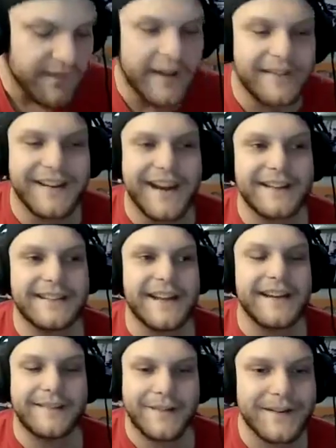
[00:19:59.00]
And so you have to
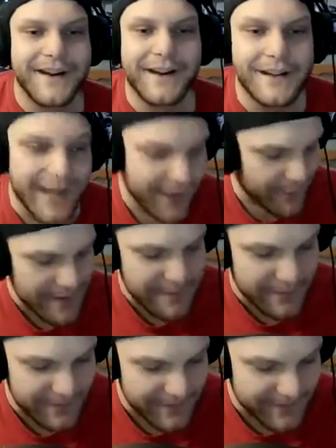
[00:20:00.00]
eat 2 Carolina
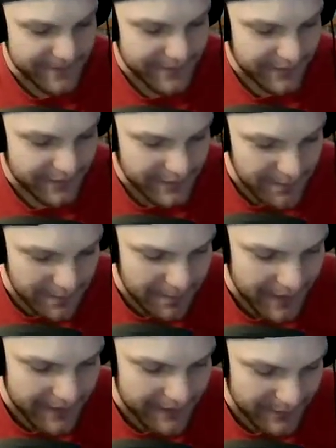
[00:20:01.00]
Reapers, do a
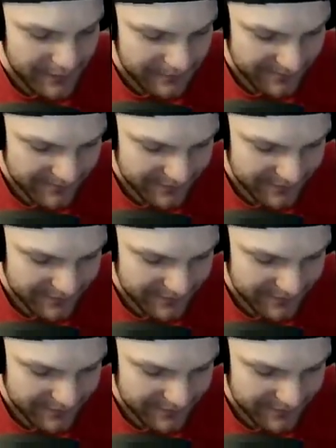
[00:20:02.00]
puzzle,